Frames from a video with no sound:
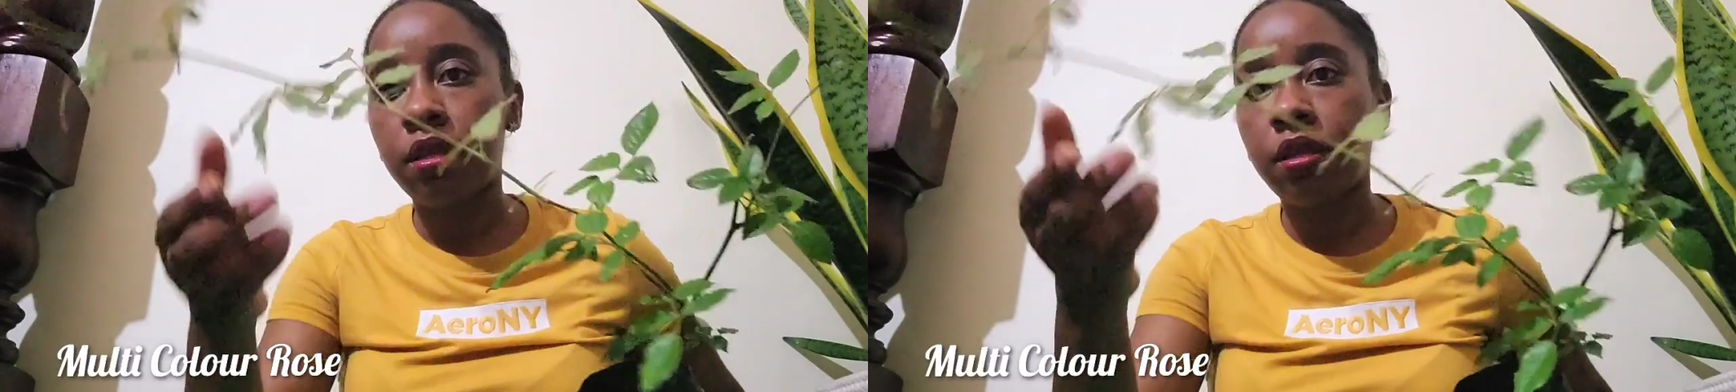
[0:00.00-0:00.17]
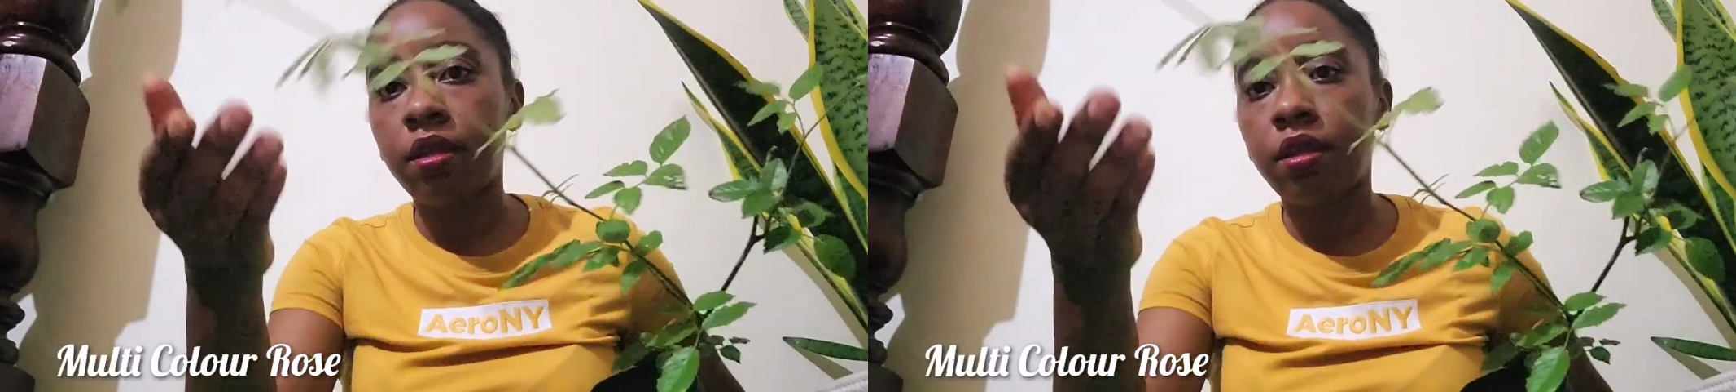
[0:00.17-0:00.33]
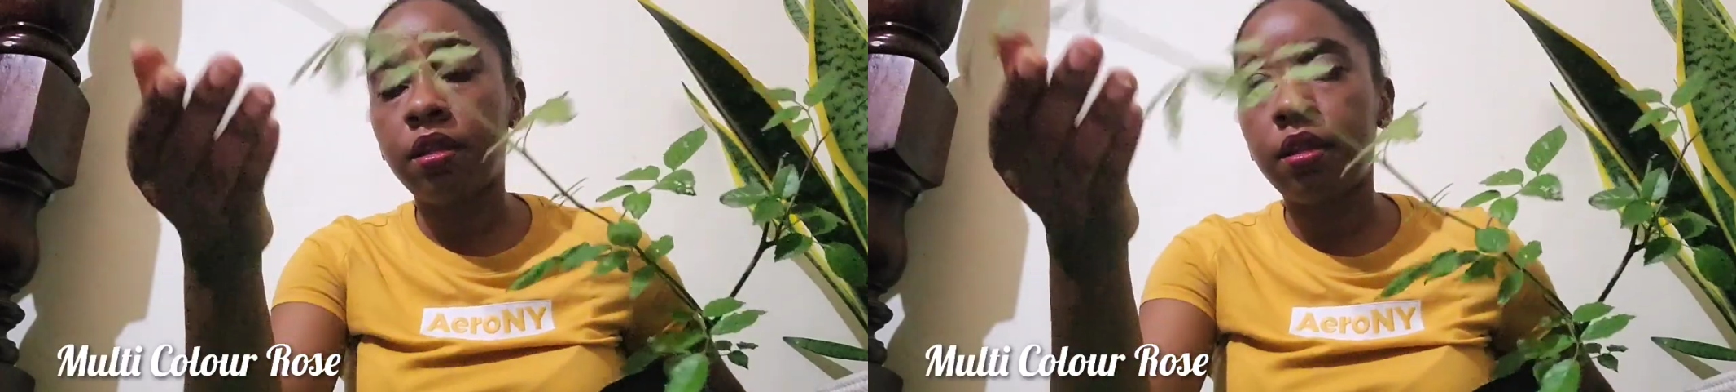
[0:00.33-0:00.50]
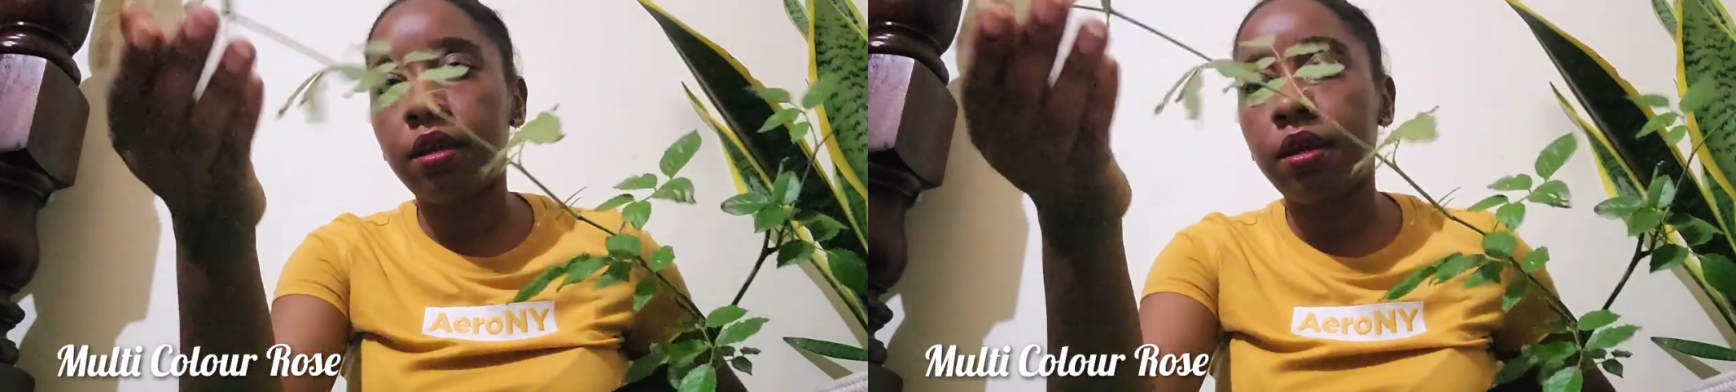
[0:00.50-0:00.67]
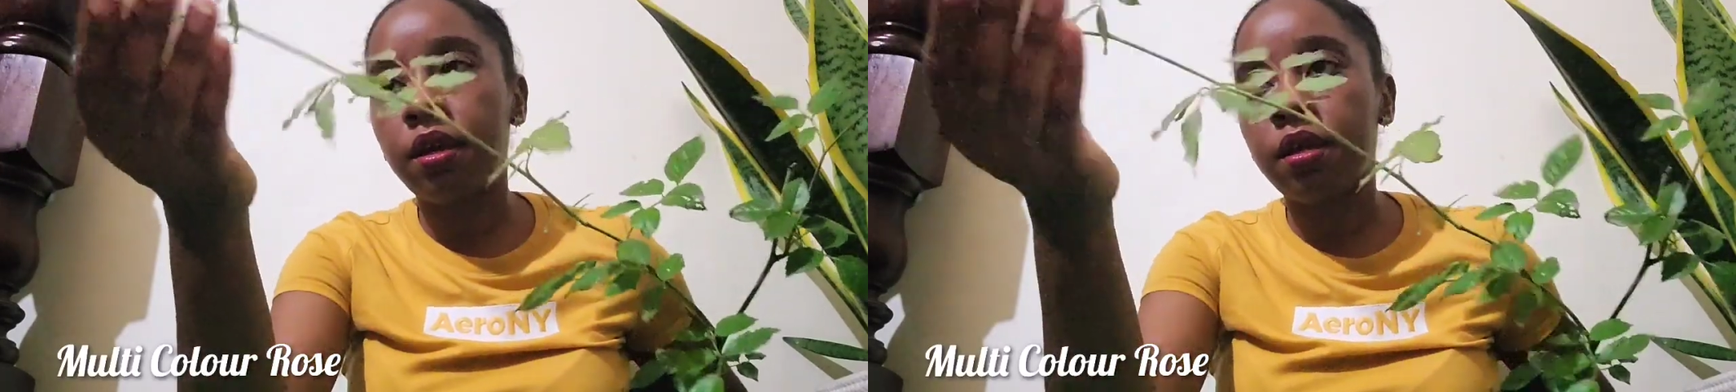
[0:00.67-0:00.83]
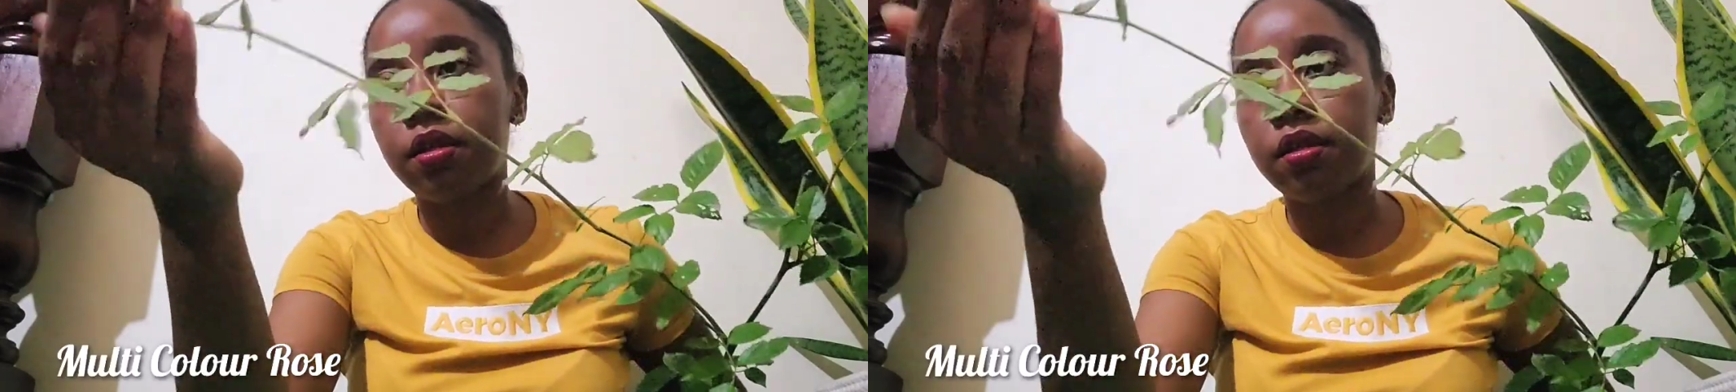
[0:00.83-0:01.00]
It
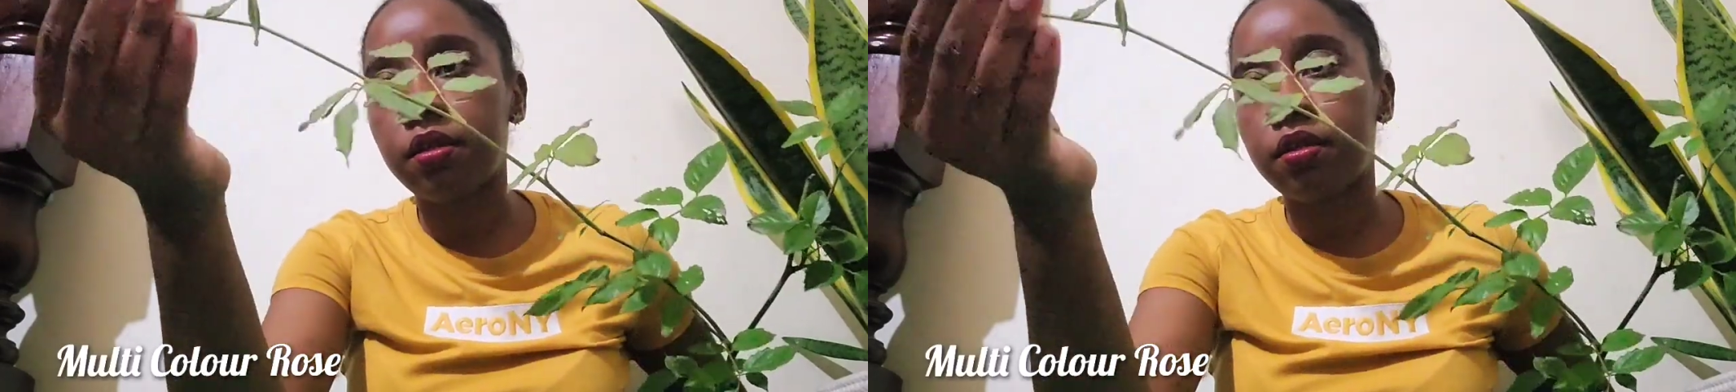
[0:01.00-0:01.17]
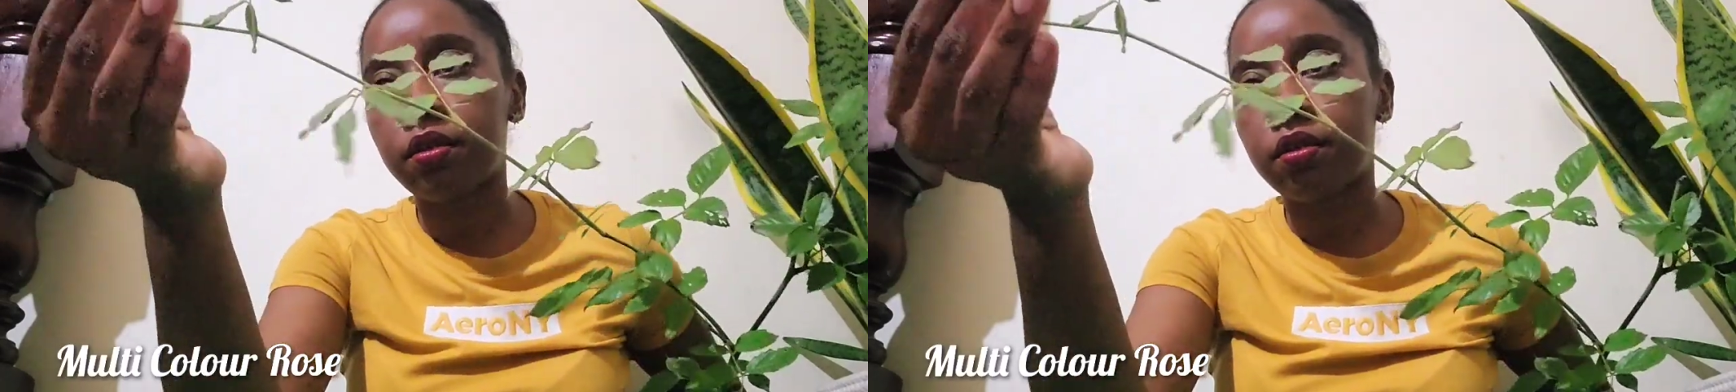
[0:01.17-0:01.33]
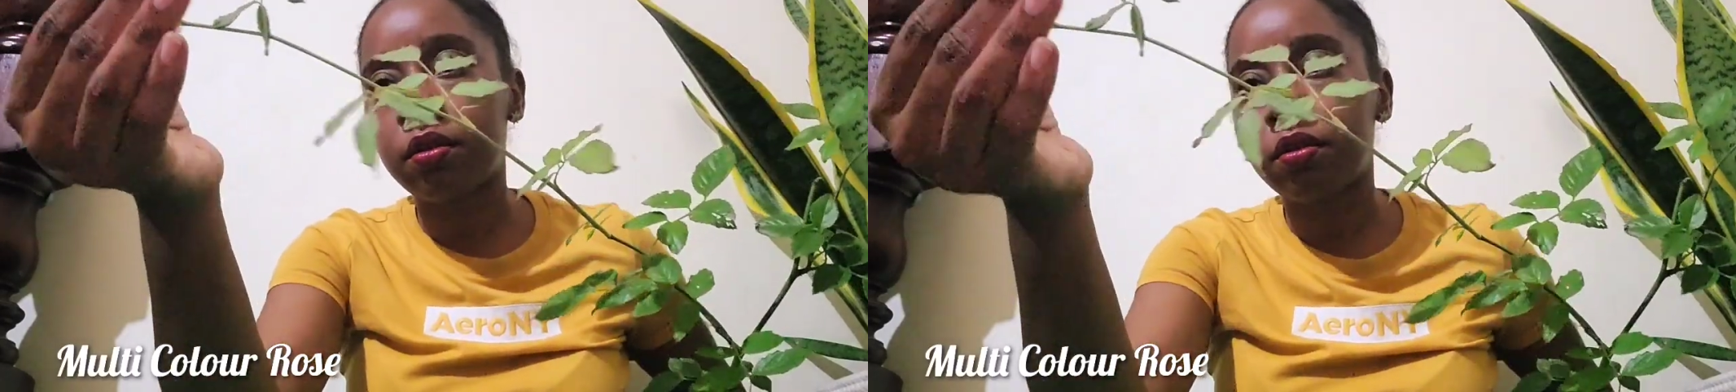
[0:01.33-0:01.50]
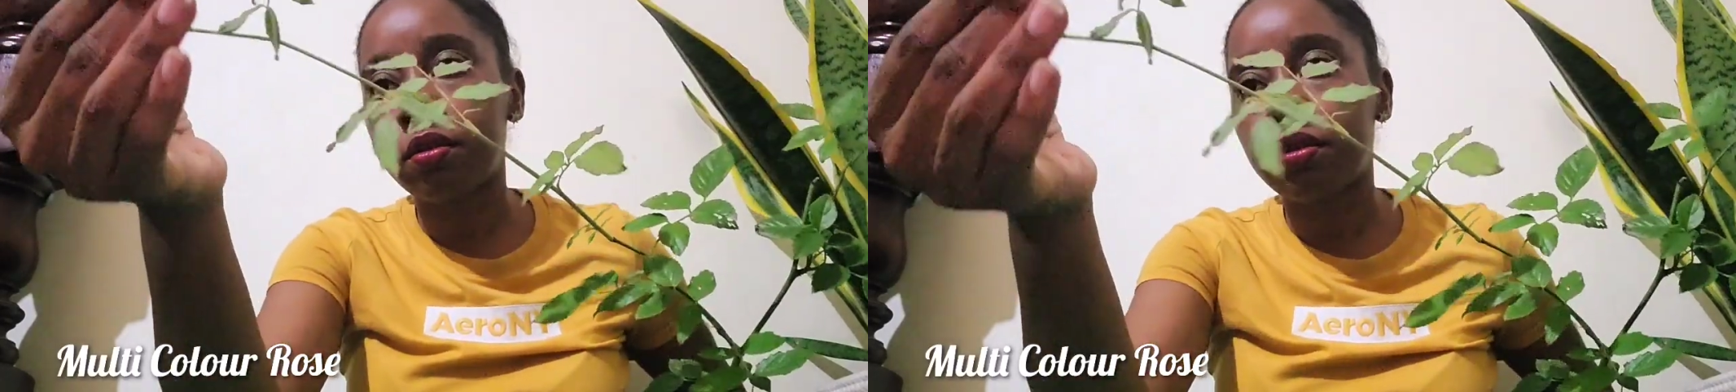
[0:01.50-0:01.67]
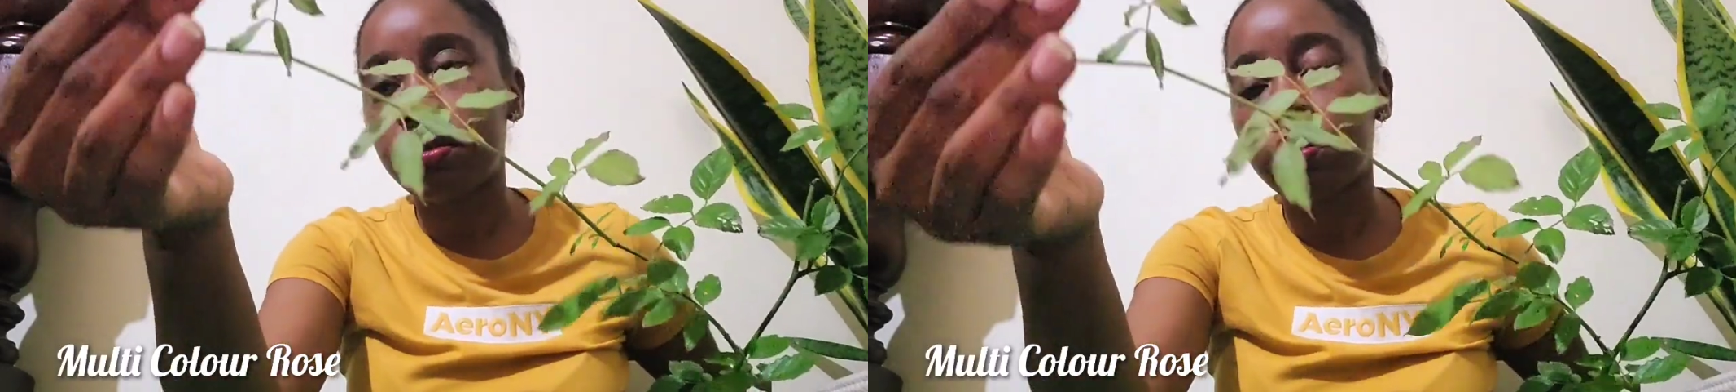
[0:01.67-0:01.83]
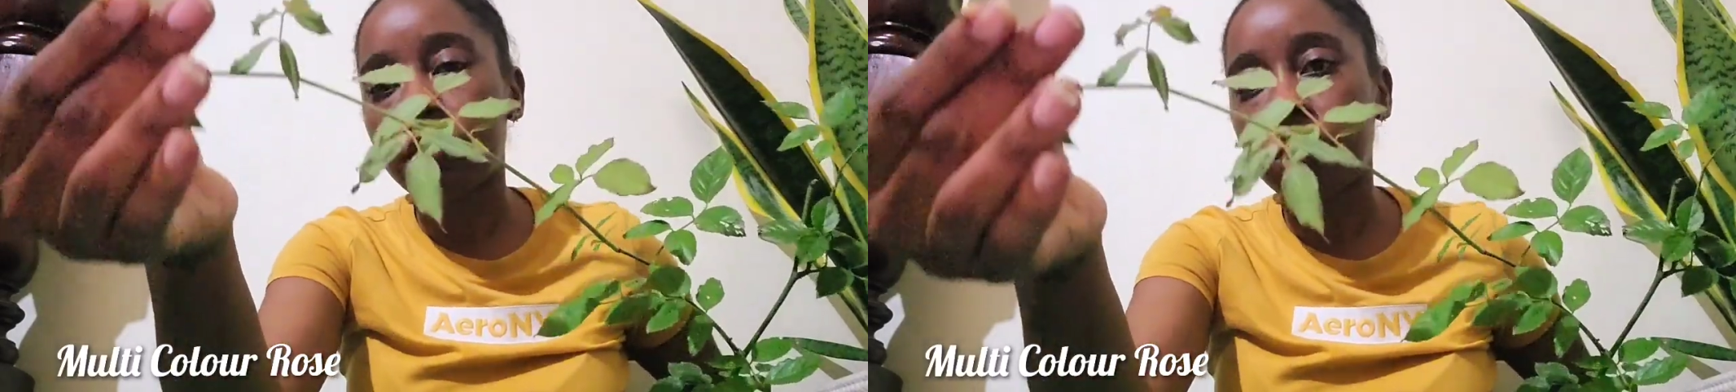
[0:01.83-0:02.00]

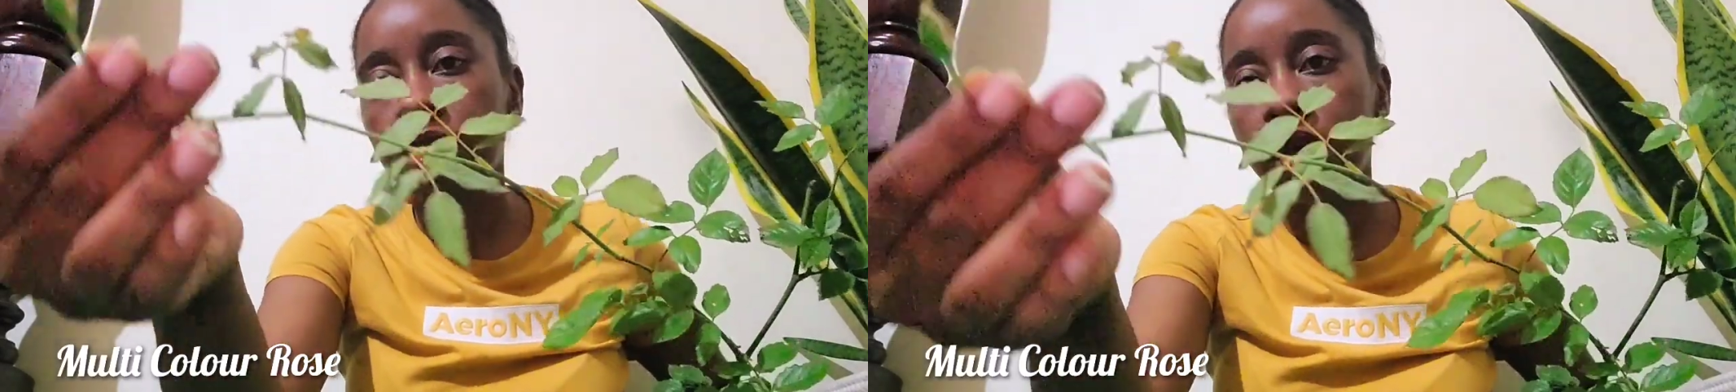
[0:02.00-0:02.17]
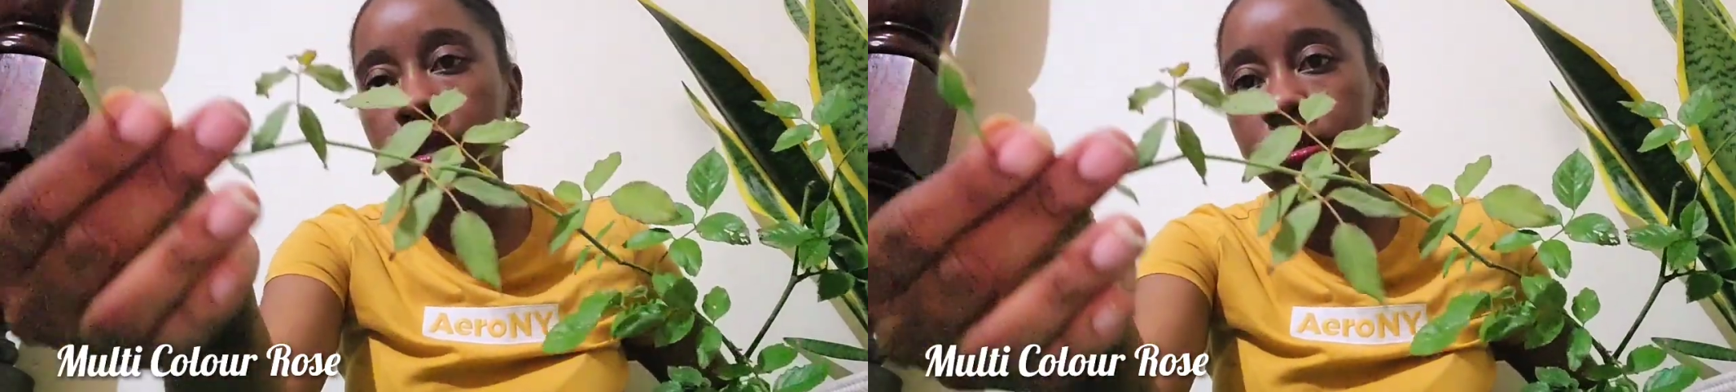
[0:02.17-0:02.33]
had